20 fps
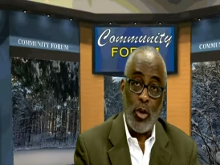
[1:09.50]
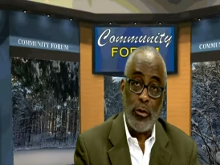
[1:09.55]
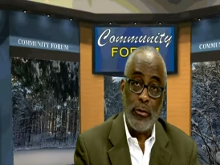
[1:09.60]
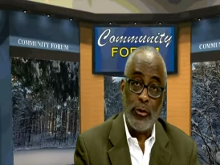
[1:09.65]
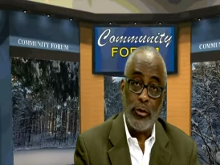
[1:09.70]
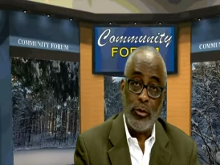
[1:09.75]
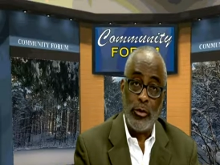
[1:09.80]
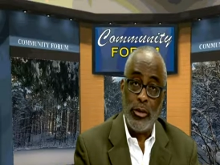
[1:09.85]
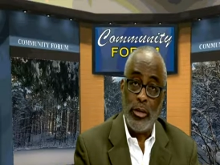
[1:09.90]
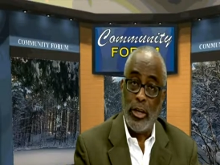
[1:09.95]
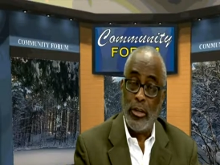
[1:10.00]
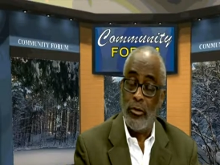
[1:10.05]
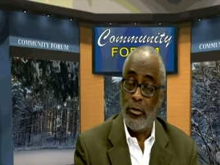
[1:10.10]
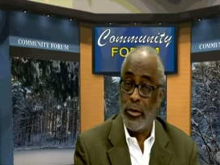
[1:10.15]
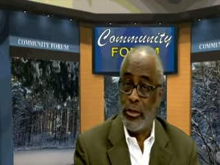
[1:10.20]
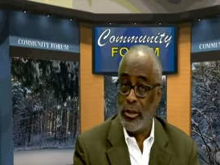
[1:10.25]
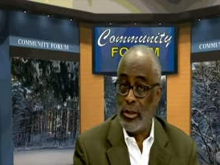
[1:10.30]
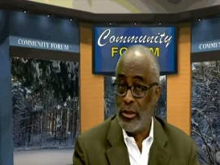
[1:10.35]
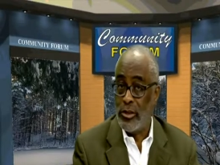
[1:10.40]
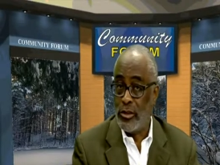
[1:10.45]
to another
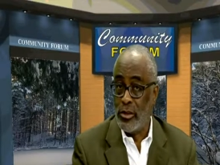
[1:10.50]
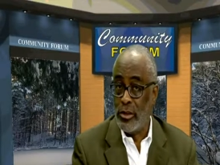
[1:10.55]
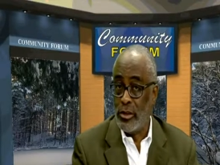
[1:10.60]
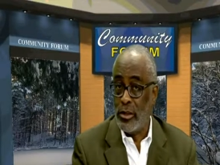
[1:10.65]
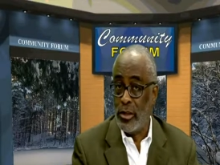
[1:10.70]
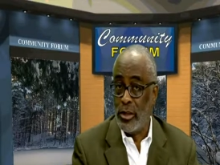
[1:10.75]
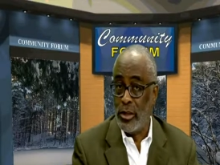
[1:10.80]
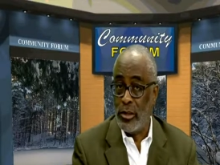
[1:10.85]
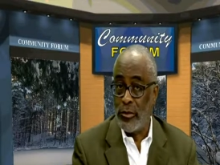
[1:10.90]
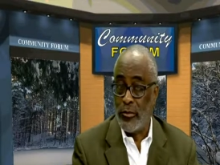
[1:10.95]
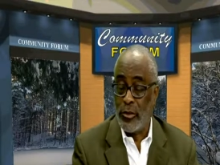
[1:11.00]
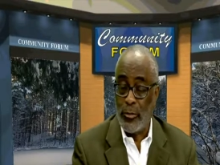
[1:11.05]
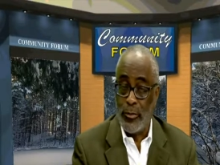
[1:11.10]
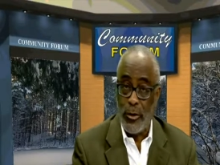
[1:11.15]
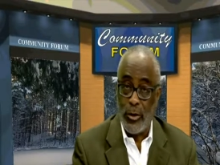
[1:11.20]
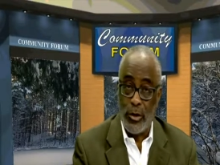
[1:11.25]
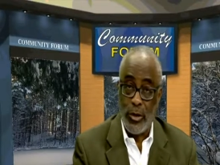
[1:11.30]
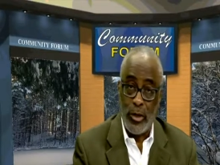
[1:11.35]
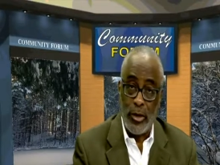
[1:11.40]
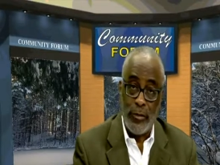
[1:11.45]
edition of
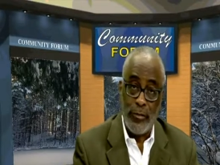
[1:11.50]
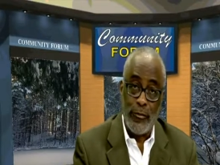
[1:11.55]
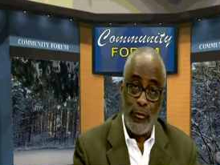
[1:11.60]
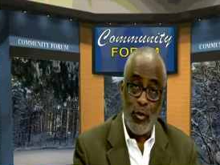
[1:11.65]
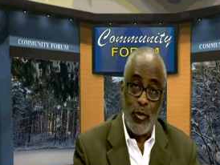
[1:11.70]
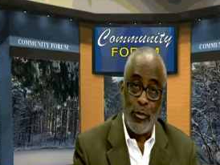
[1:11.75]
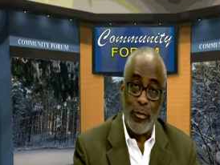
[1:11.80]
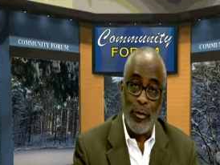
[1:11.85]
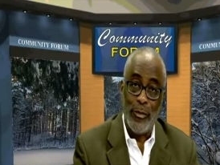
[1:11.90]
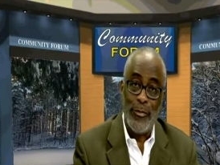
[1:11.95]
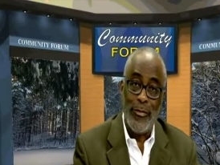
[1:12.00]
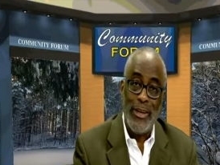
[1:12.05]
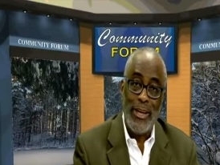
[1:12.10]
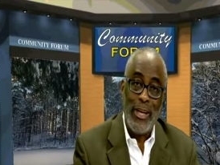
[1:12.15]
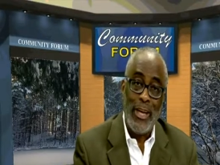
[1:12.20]
Community Forum.